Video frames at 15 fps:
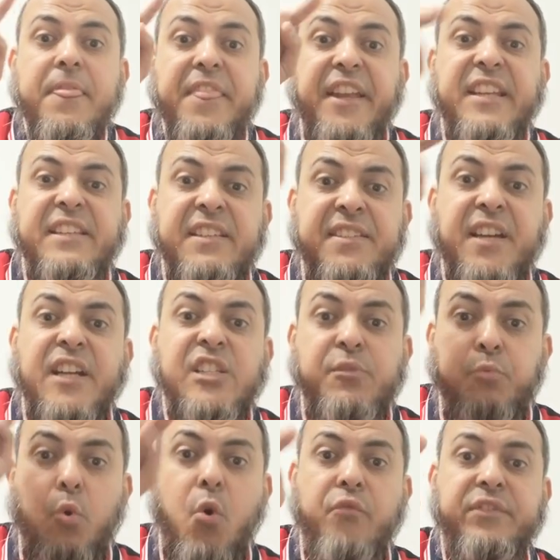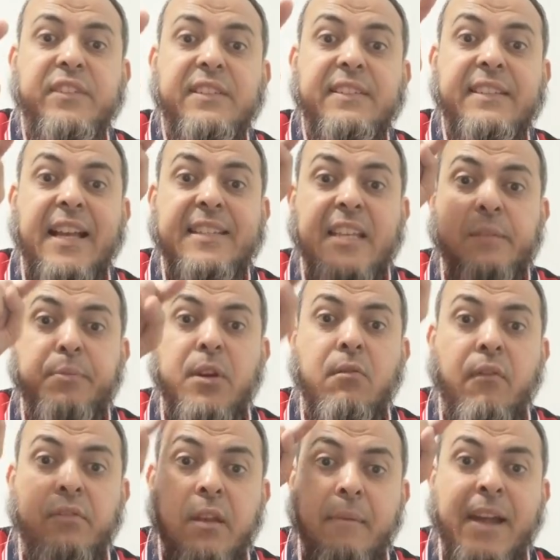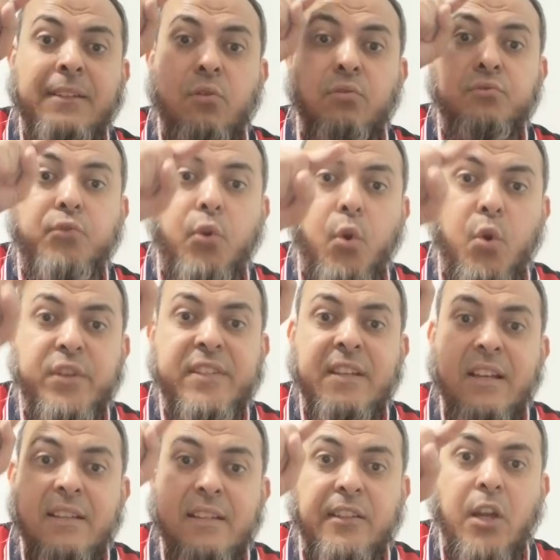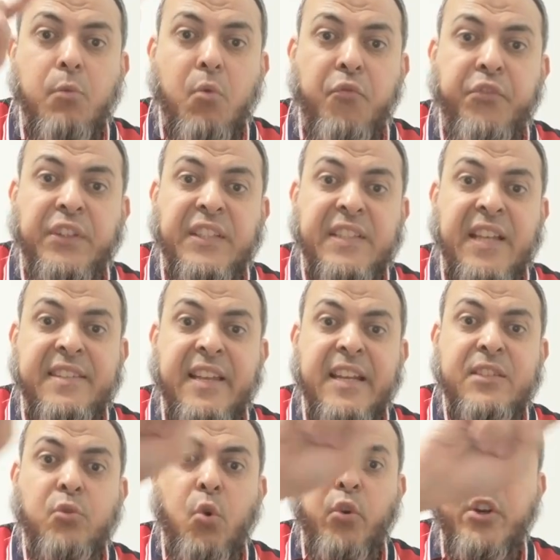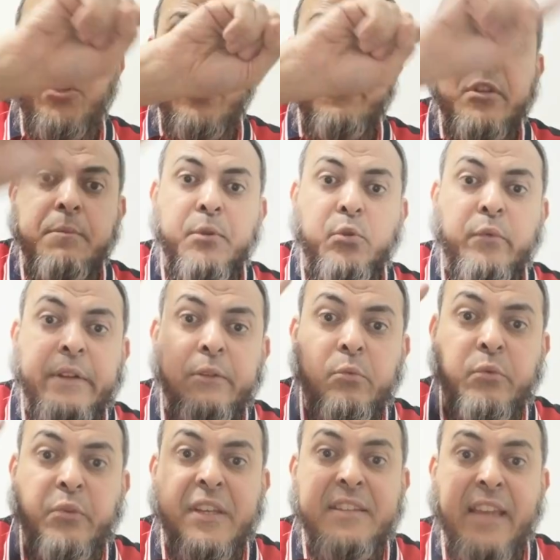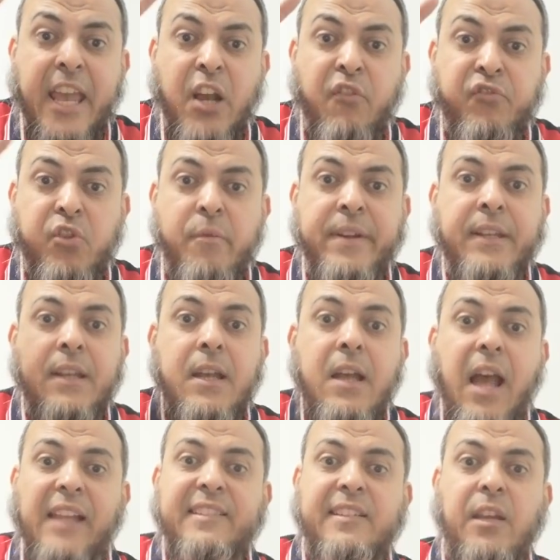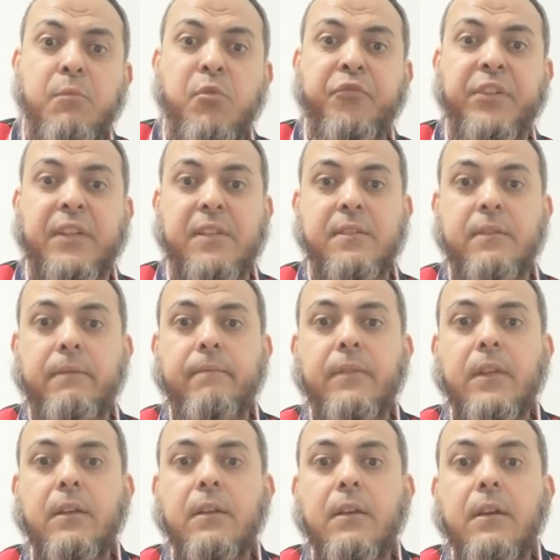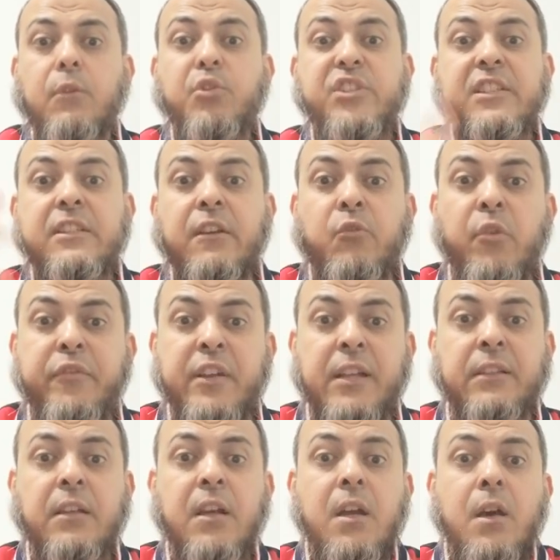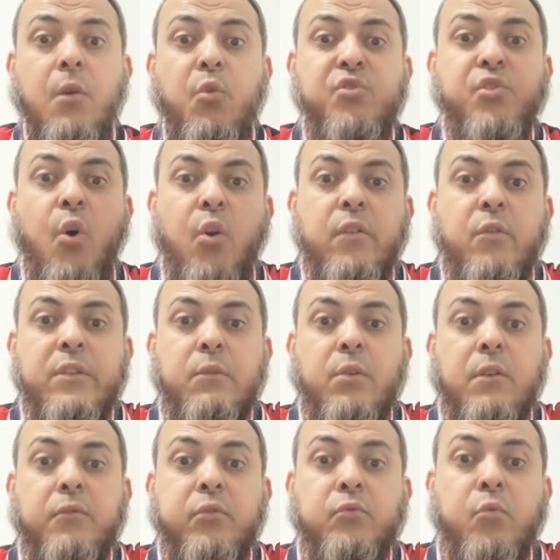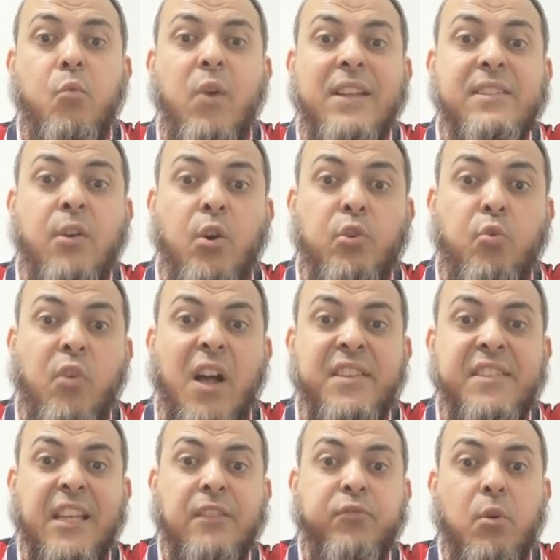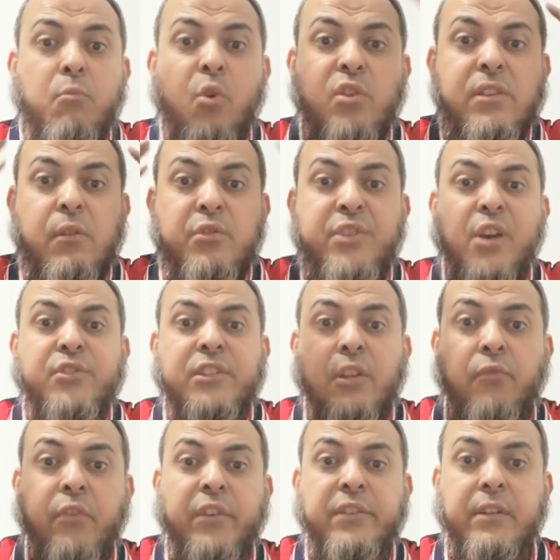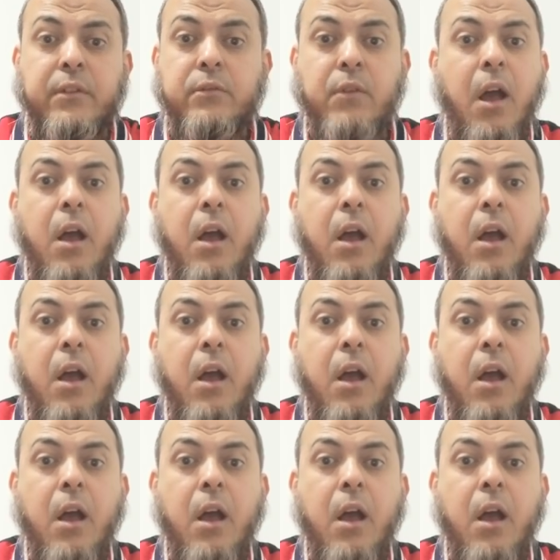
The recent science proved that the sperm of the man controls the type of fetus, and there is no relationship between, between the egg of the woman and the type of fetus which is equivalent with the whole, with, to what the Holy Quran said for more than 1,000 years.